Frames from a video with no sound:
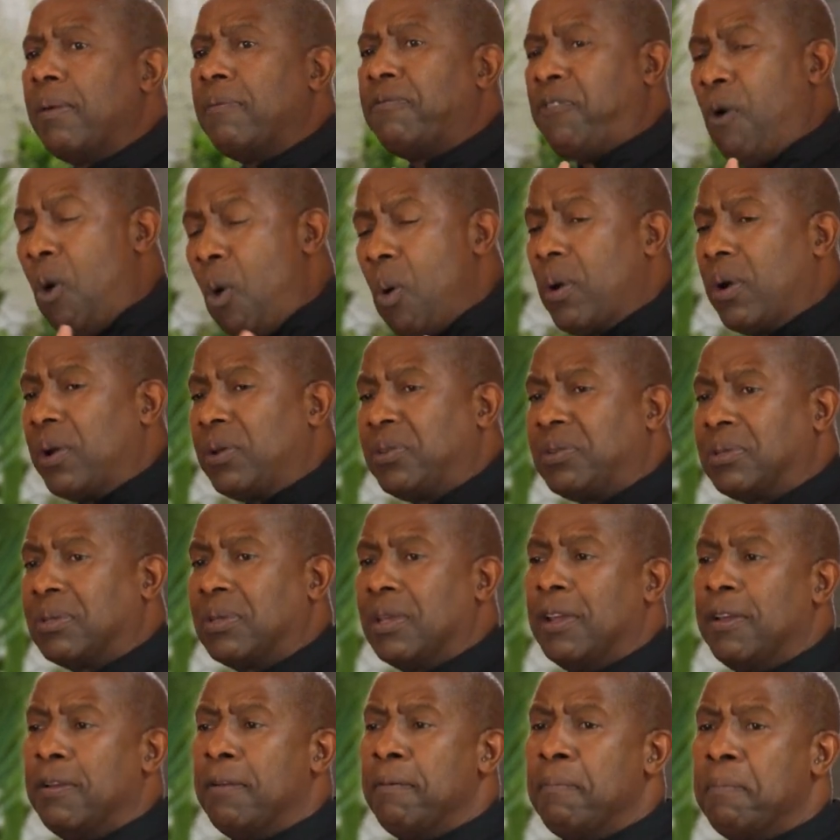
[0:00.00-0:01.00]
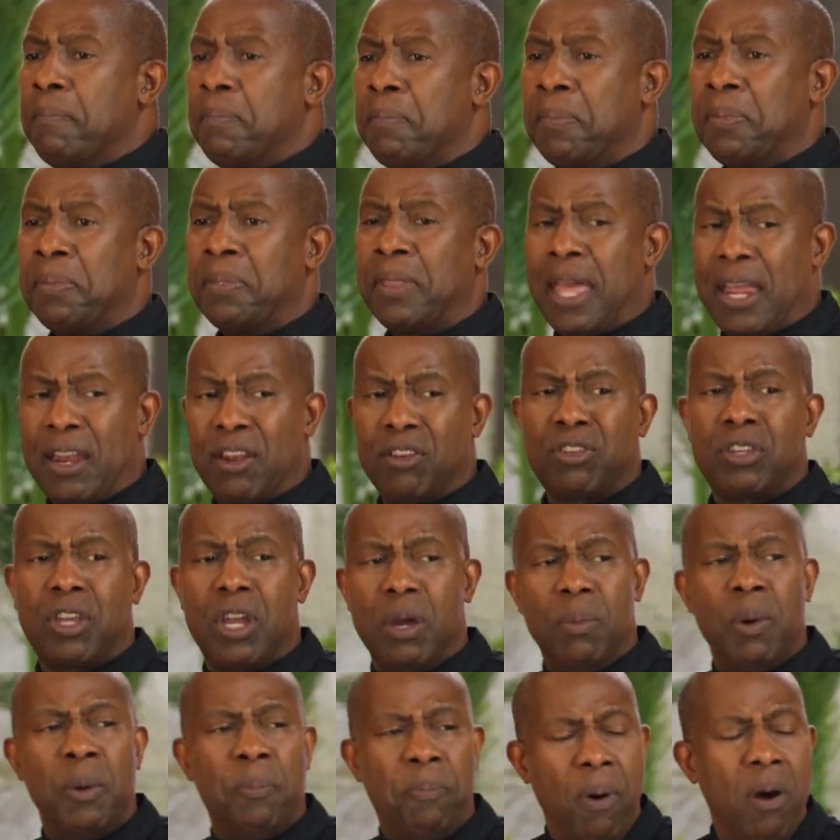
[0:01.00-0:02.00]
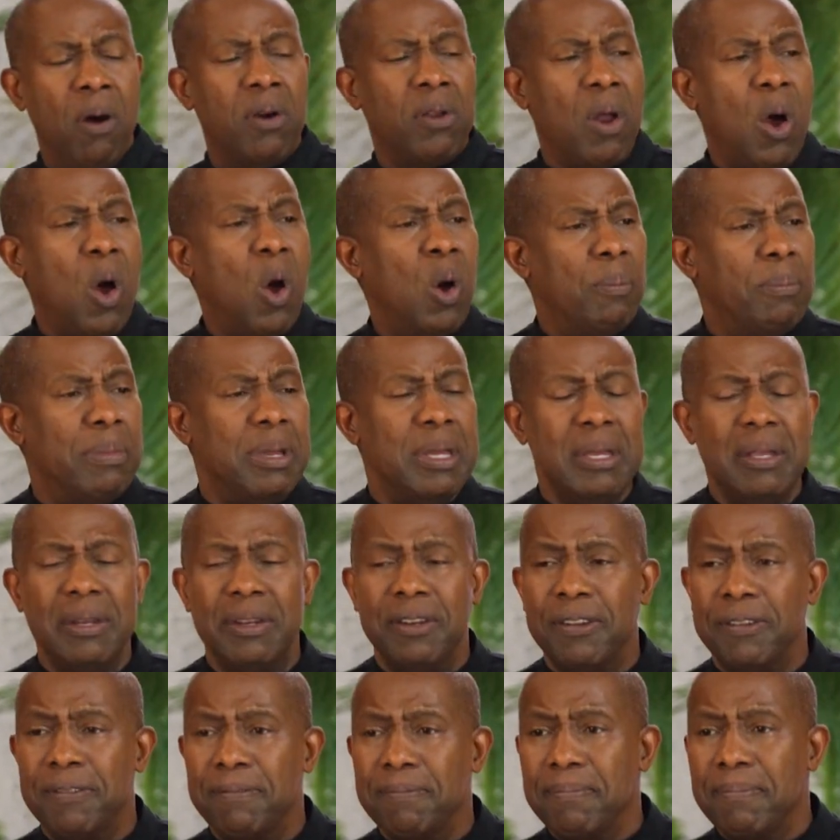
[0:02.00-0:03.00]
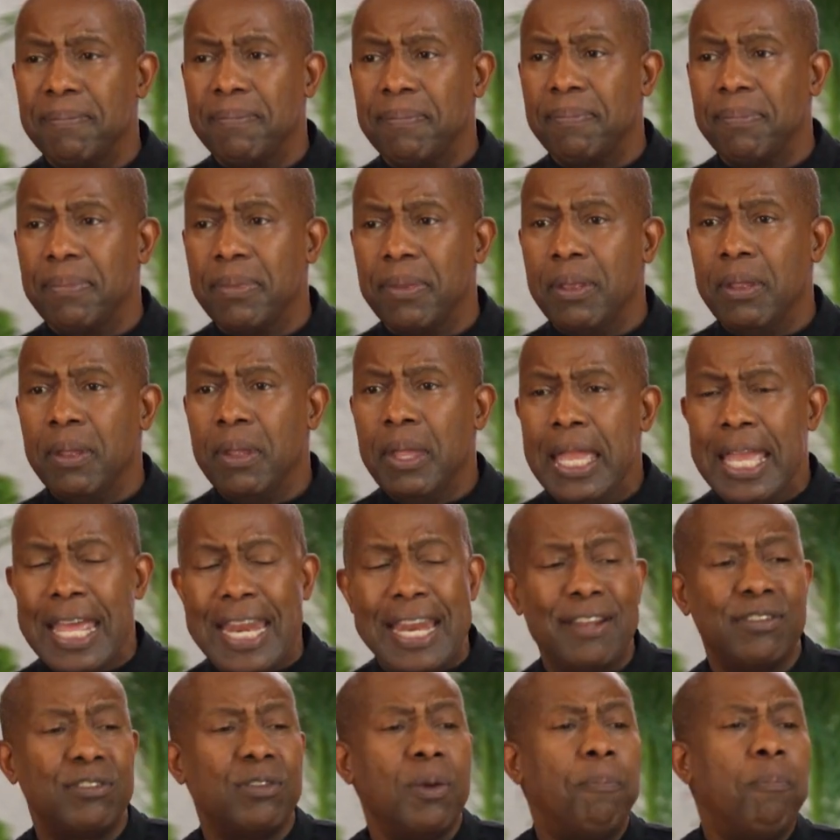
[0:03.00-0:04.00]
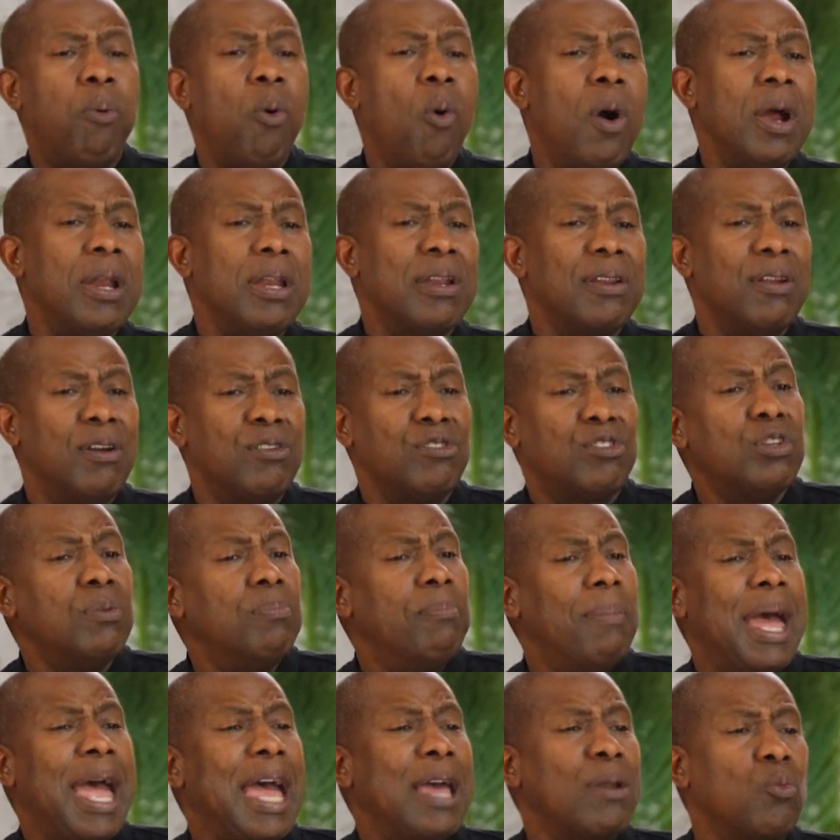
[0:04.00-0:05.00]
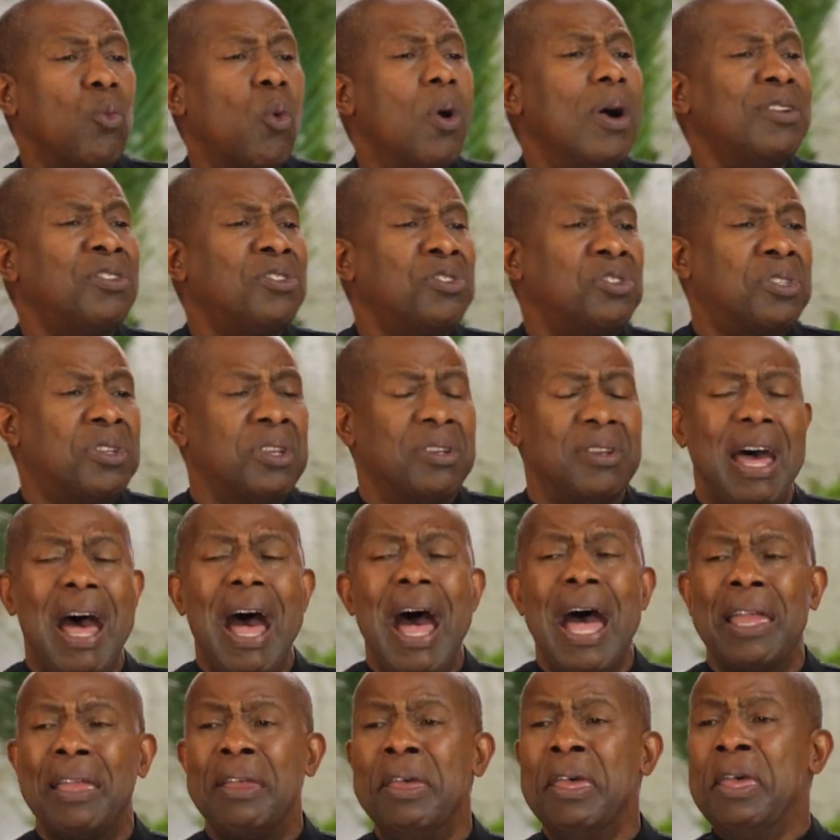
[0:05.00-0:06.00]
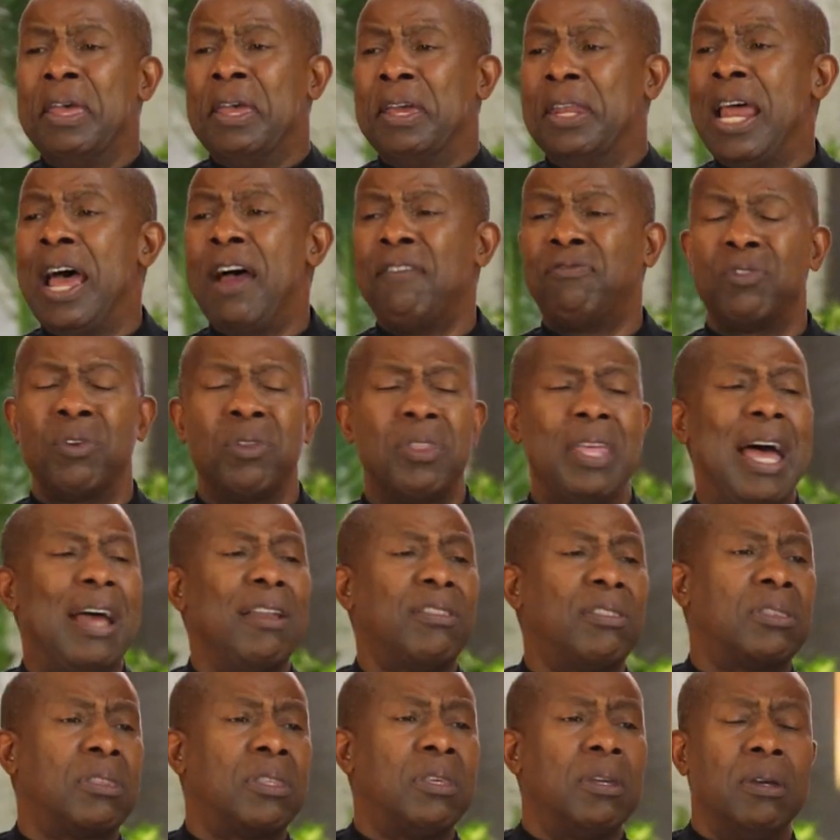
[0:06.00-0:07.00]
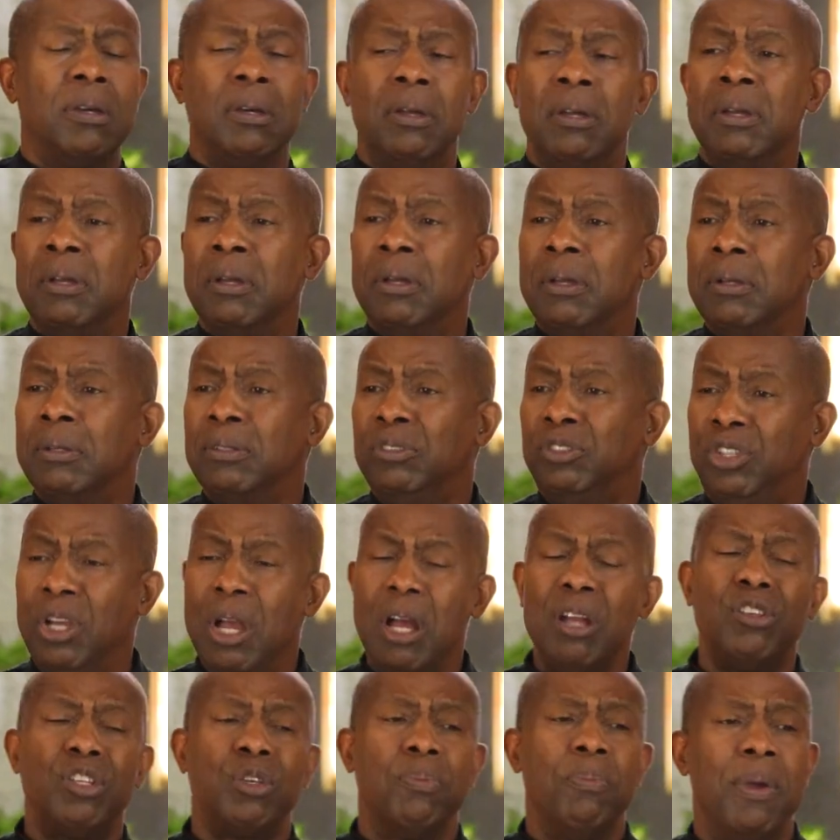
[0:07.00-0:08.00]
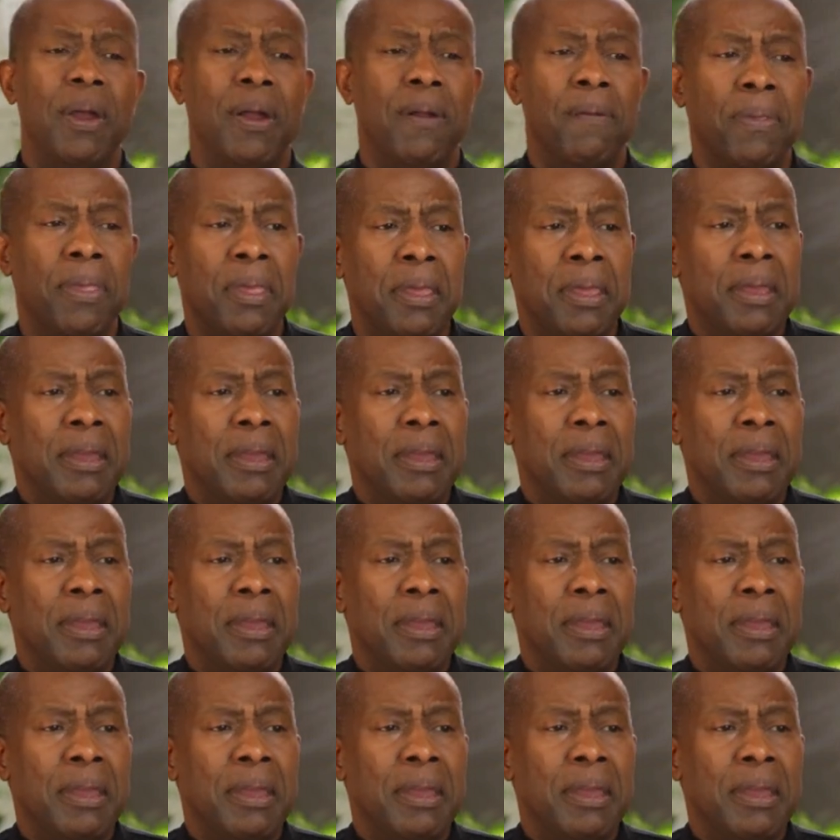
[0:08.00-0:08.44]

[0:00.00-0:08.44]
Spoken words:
force that has come upon all men. It is appointed unto man once to die, and after that, the judgment.